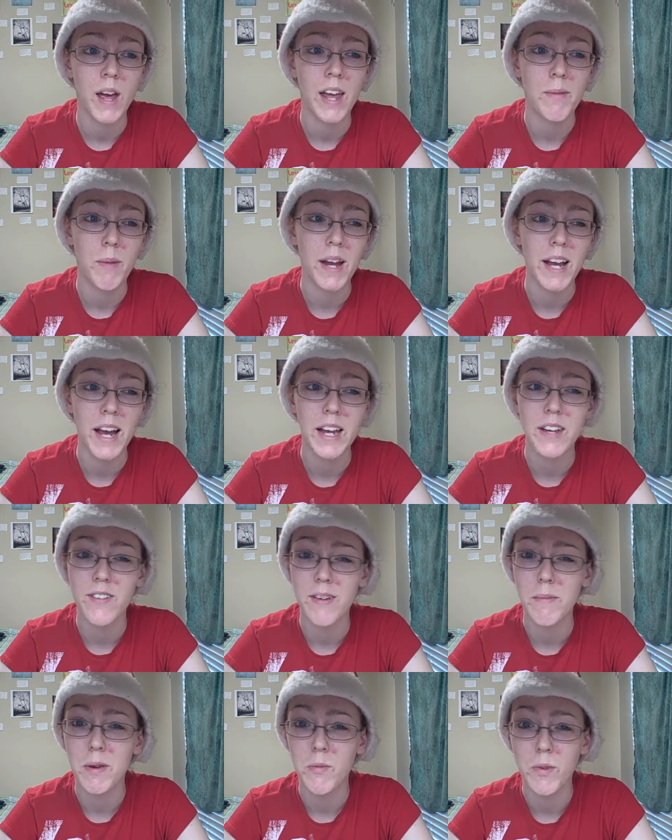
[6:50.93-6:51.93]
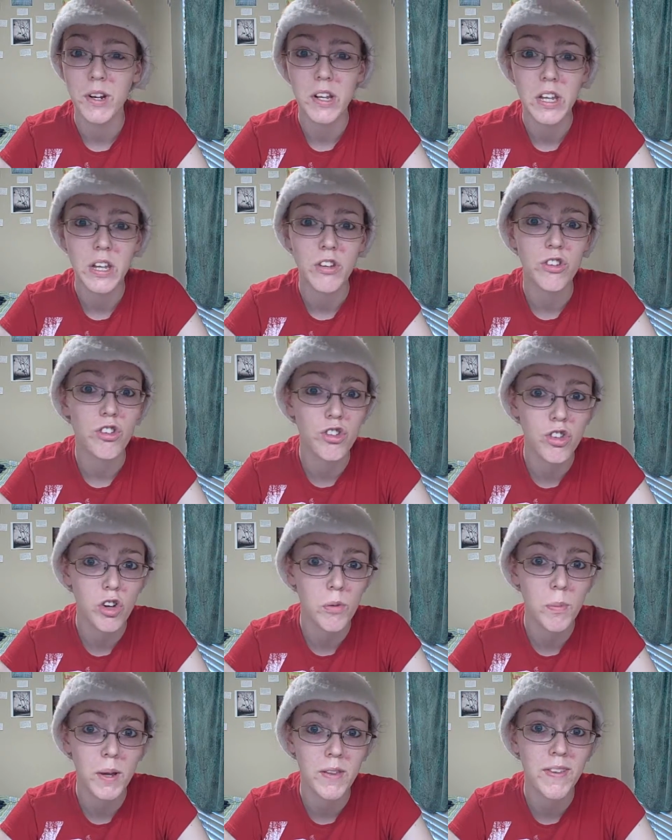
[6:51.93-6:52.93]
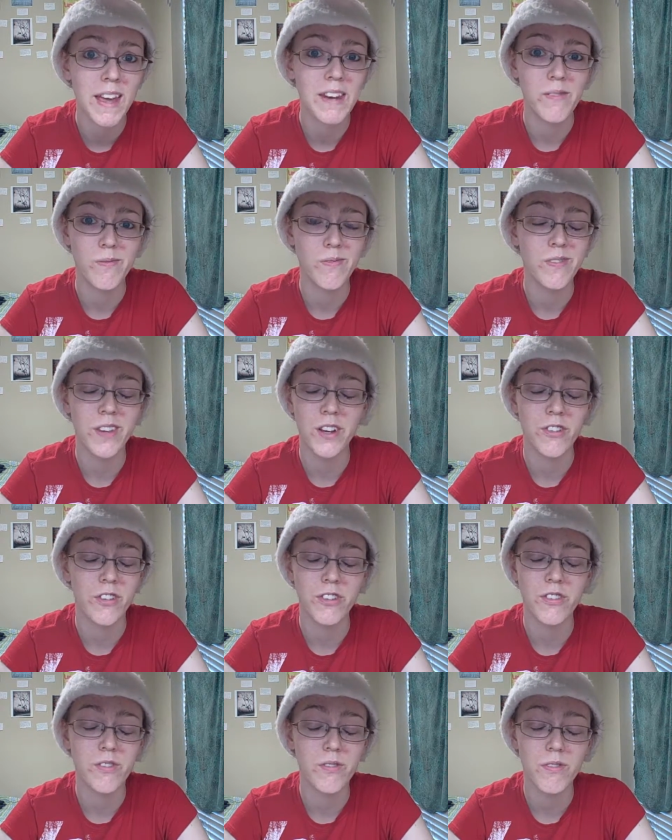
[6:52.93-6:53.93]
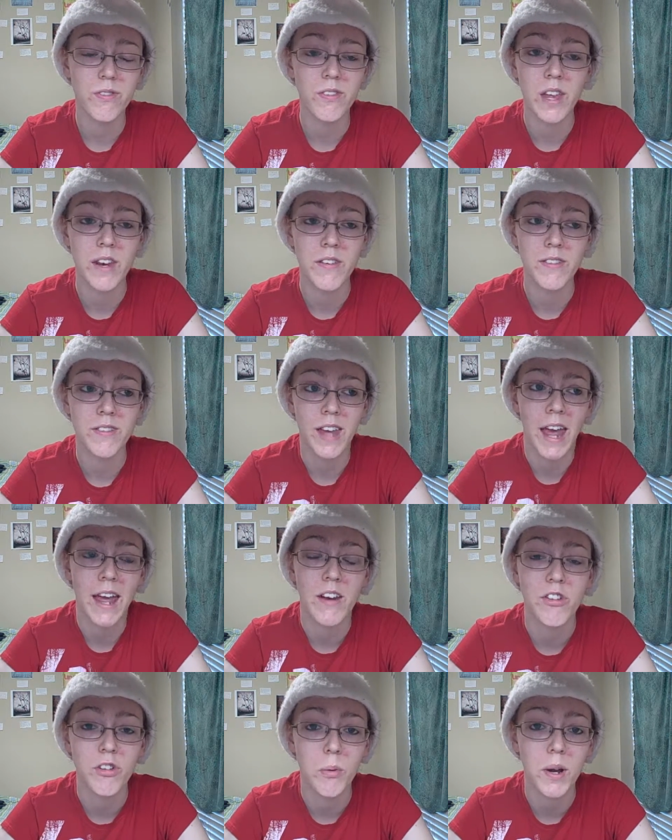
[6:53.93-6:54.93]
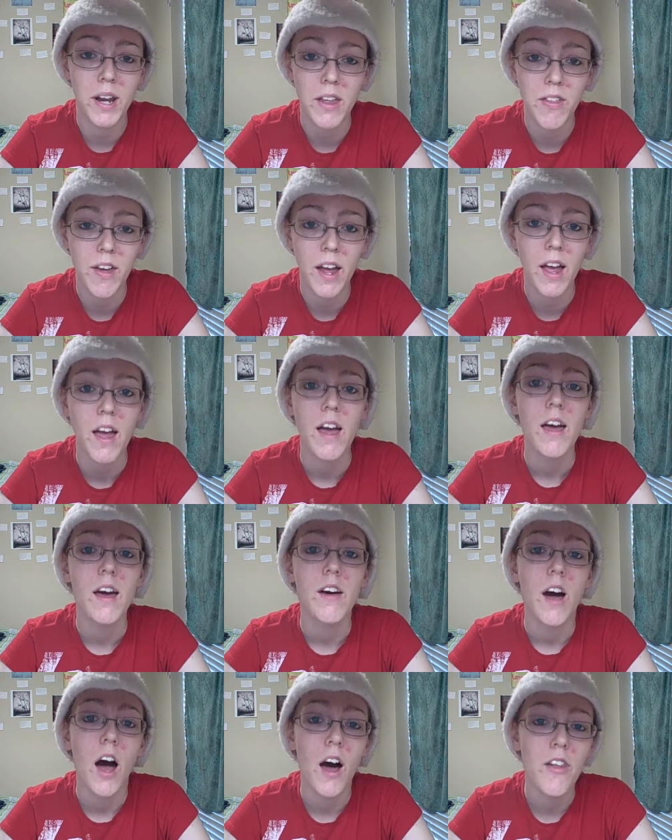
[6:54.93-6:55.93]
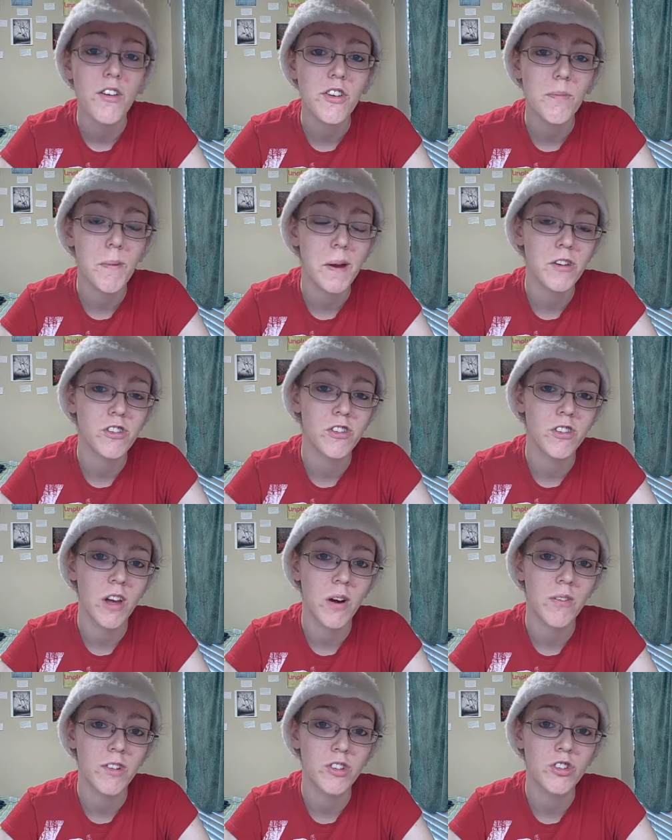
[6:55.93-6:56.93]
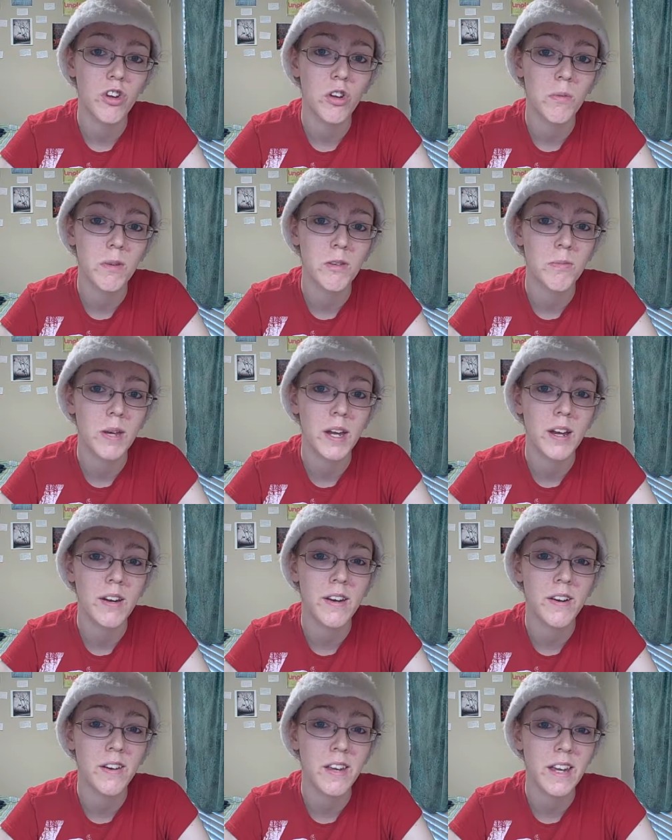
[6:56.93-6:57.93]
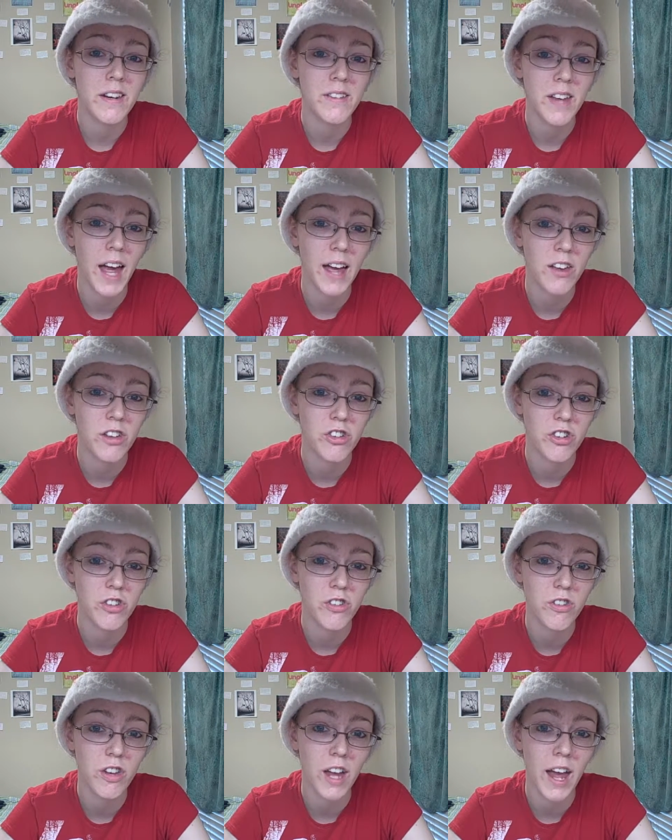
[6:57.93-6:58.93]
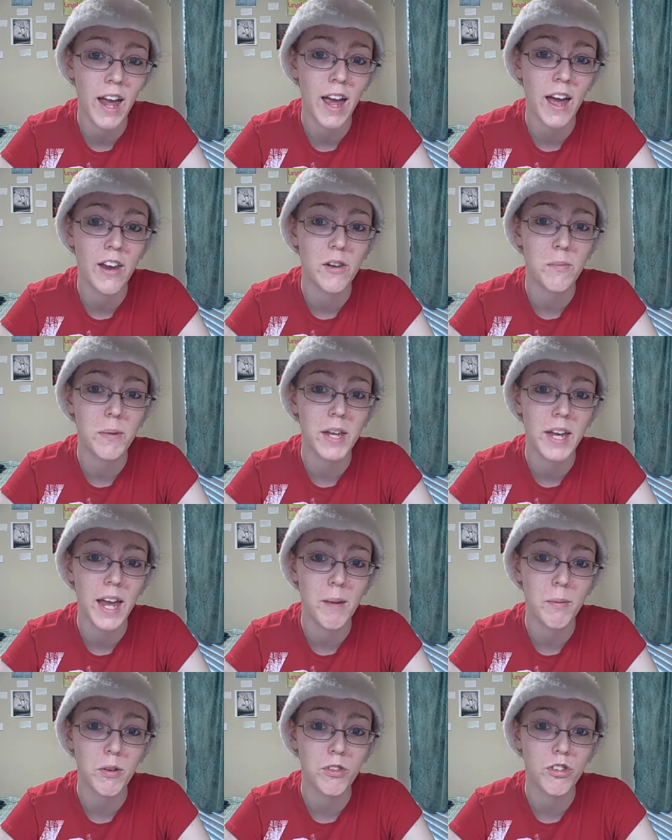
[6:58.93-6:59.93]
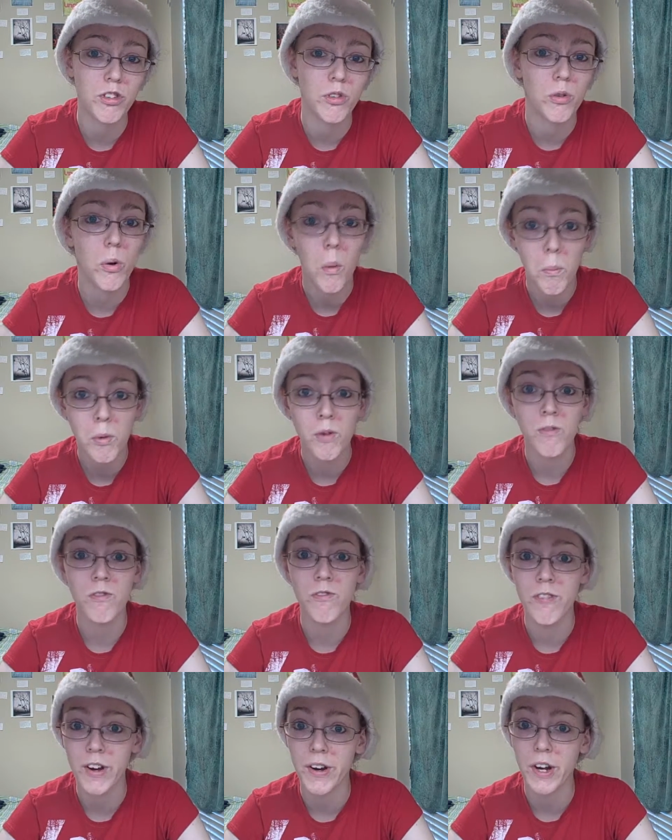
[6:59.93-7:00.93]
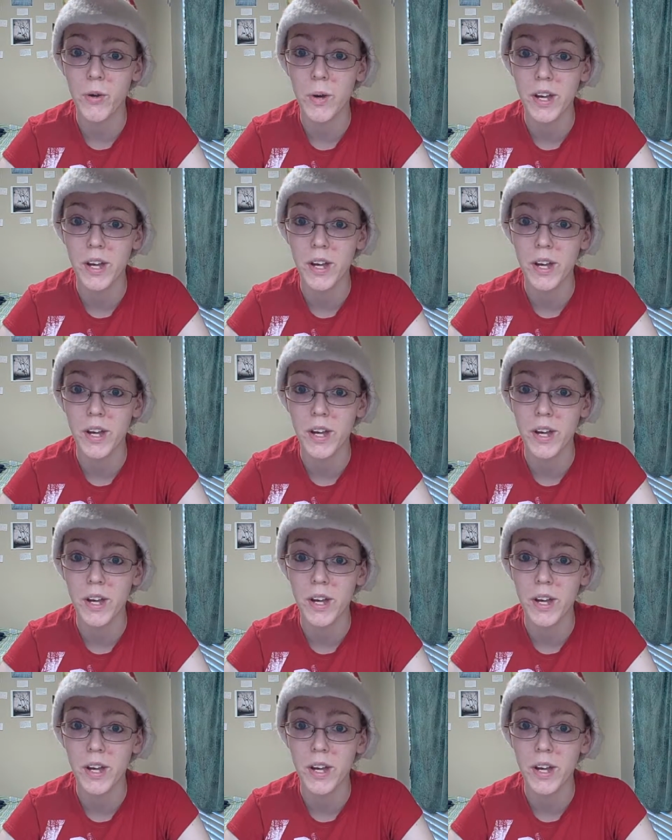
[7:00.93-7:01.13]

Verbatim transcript: and by kind of I mean really stupid. They they're just they can't do anything. Other depictions, however, show them as being merely intelligent and being able to move very